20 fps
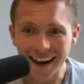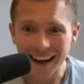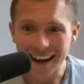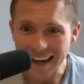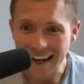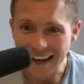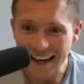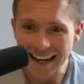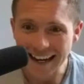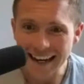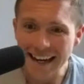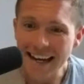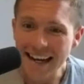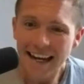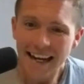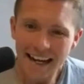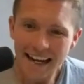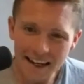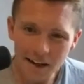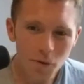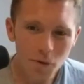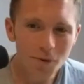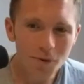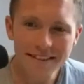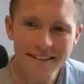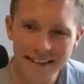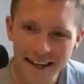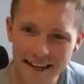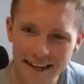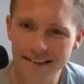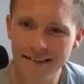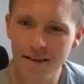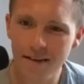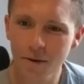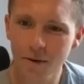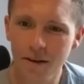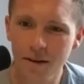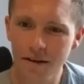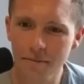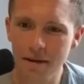Here, it always takes
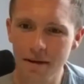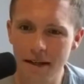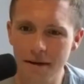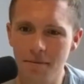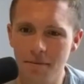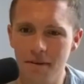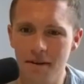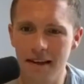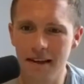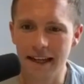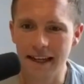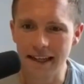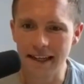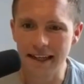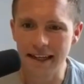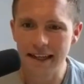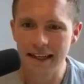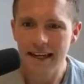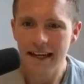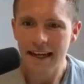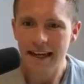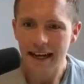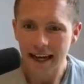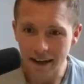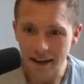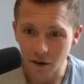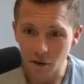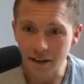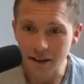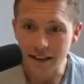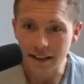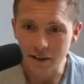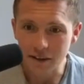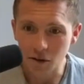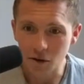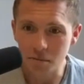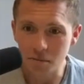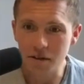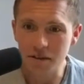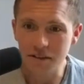longer than people think. And on the
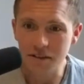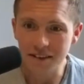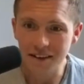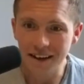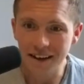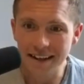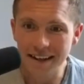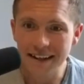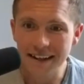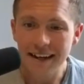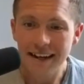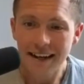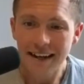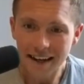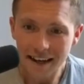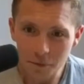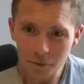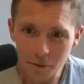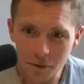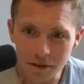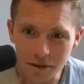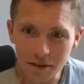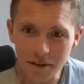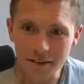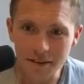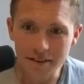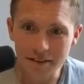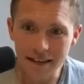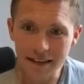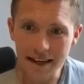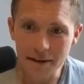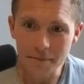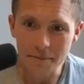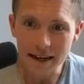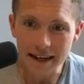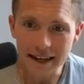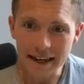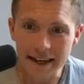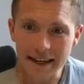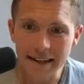adoption side, it will do the same
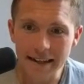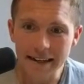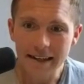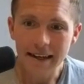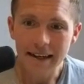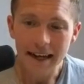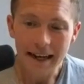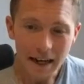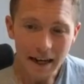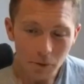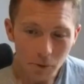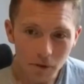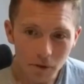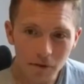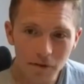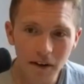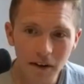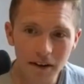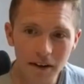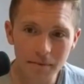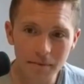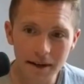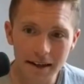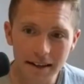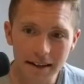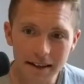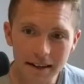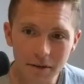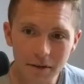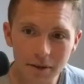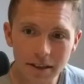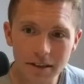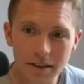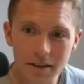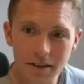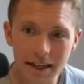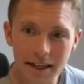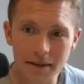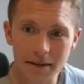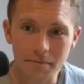here. It will fundamentally
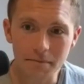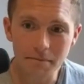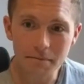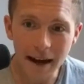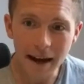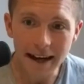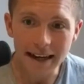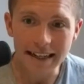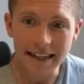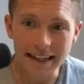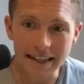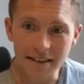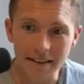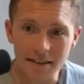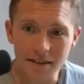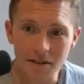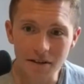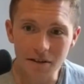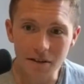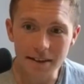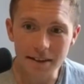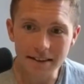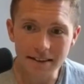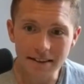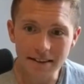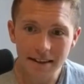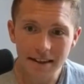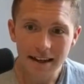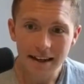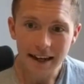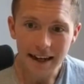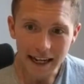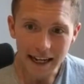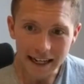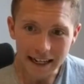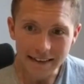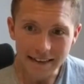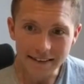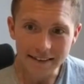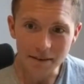reshape many industries. It
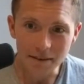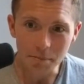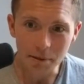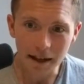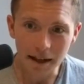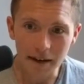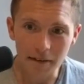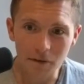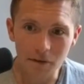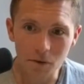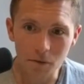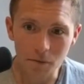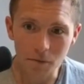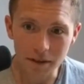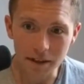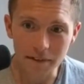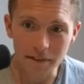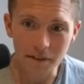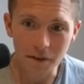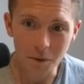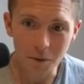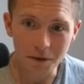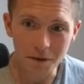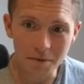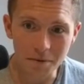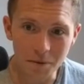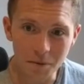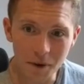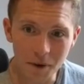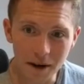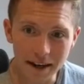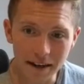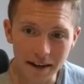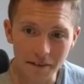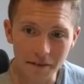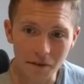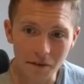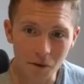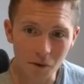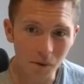is the platform shift that we've been
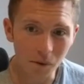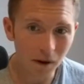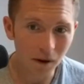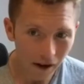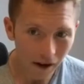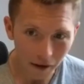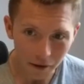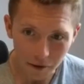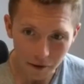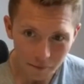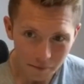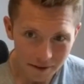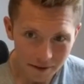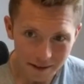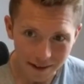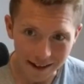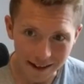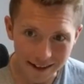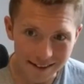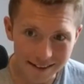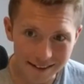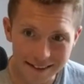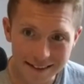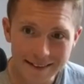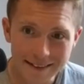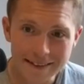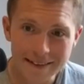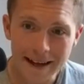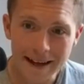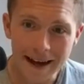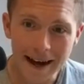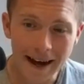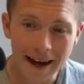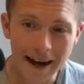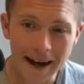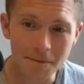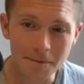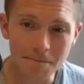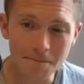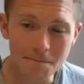waiting for 100%.
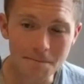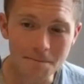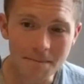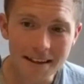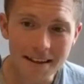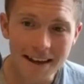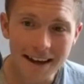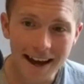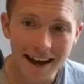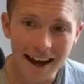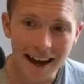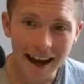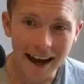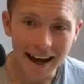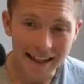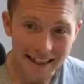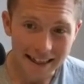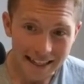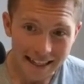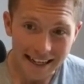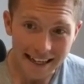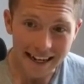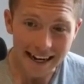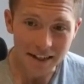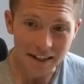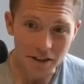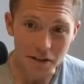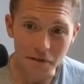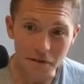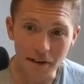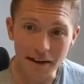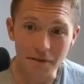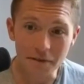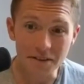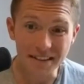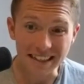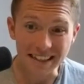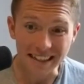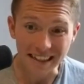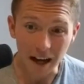I think it actually
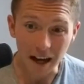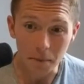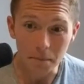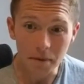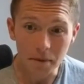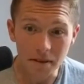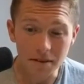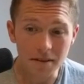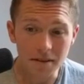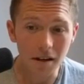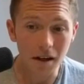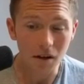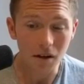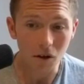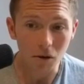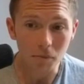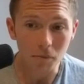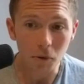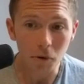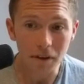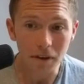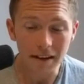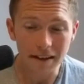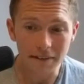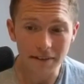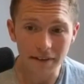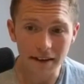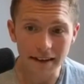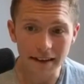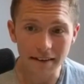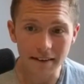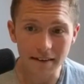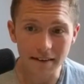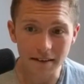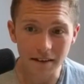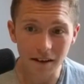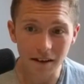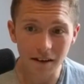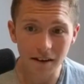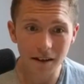favors incumbents a lot more than it favors
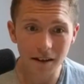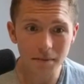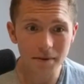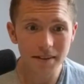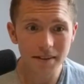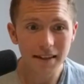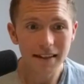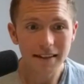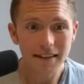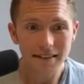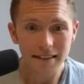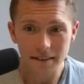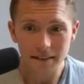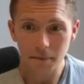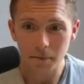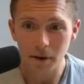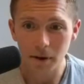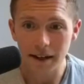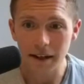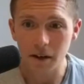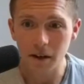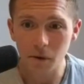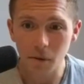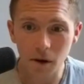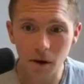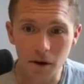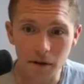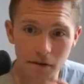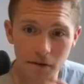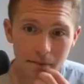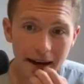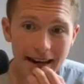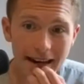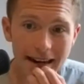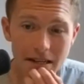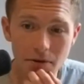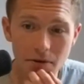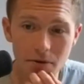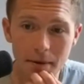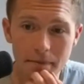startups. There's a brilliant quote from
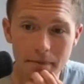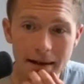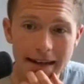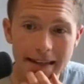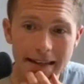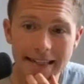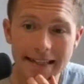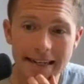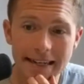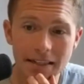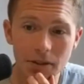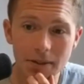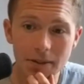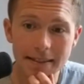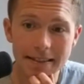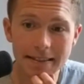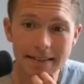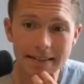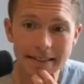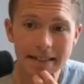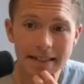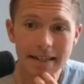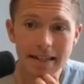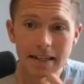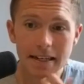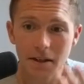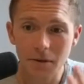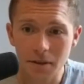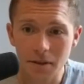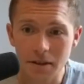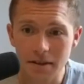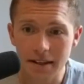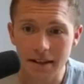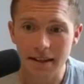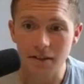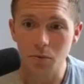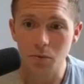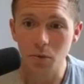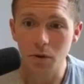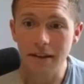Alex Rampell at Andreessen, which
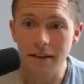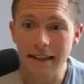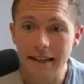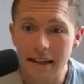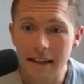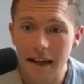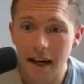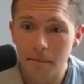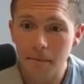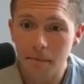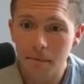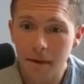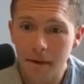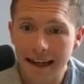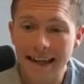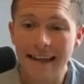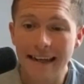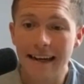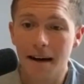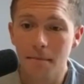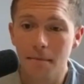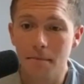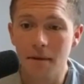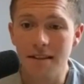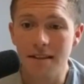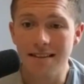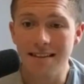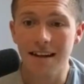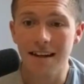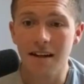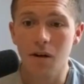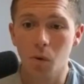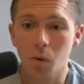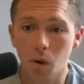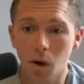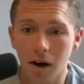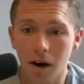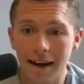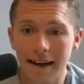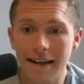says, "Will the incumbent
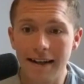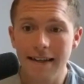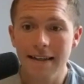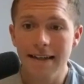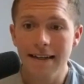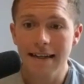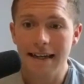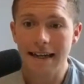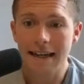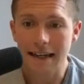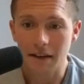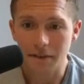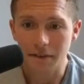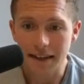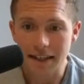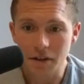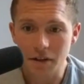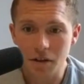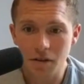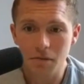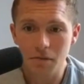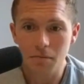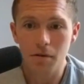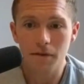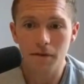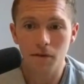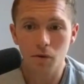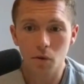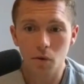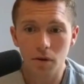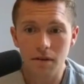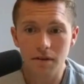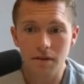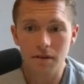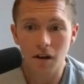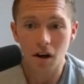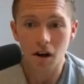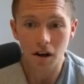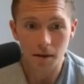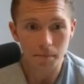acquire innovation before the
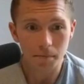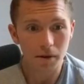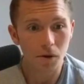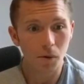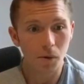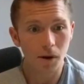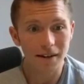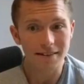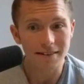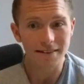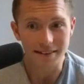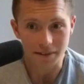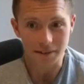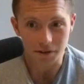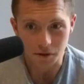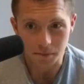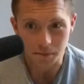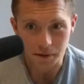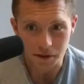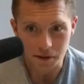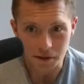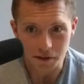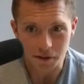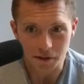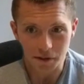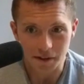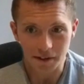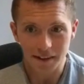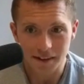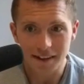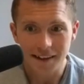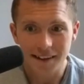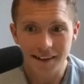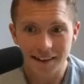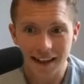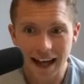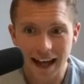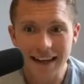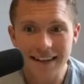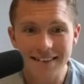startup acquires distribution?"
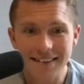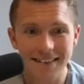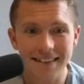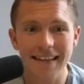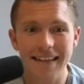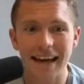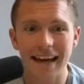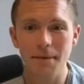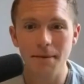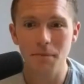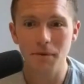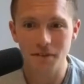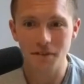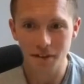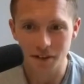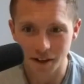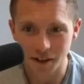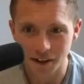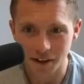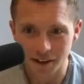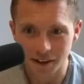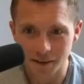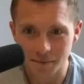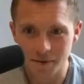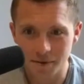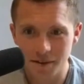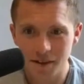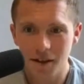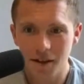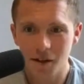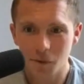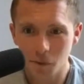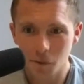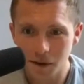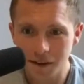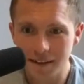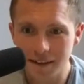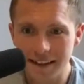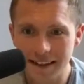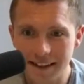That is the game of startups.
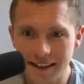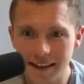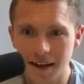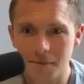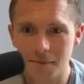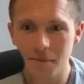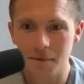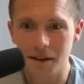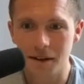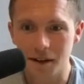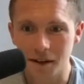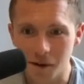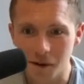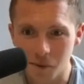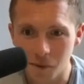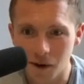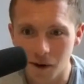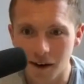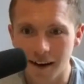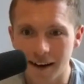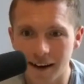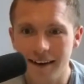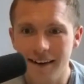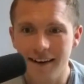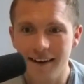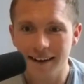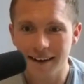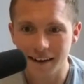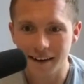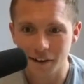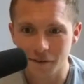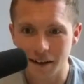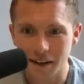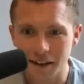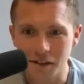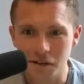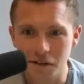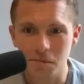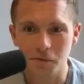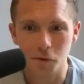Will the incumbent acquire
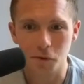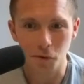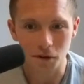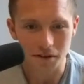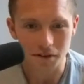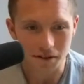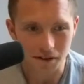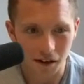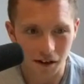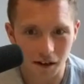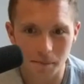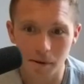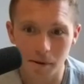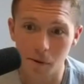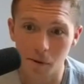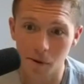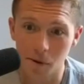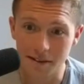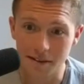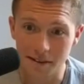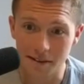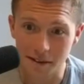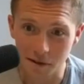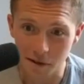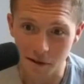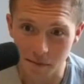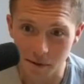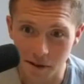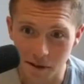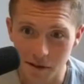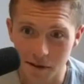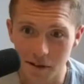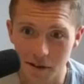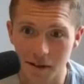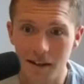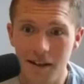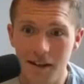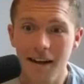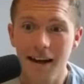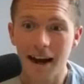innovation before the startup acquires
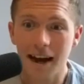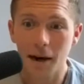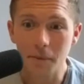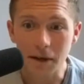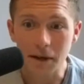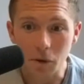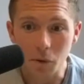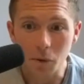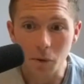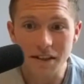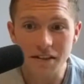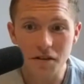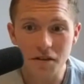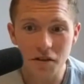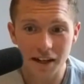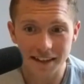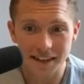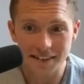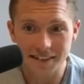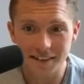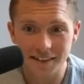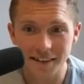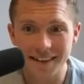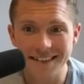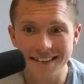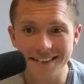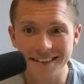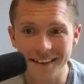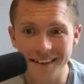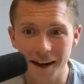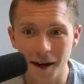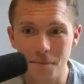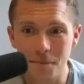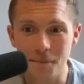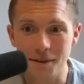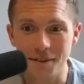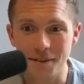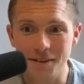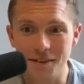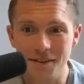distribution? And we always chastise
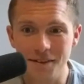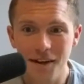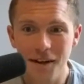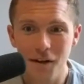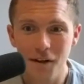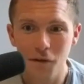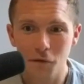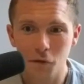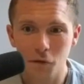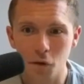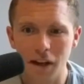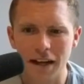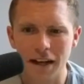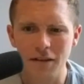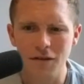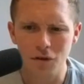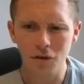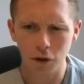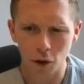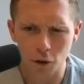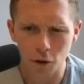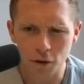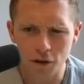incumbents for their slow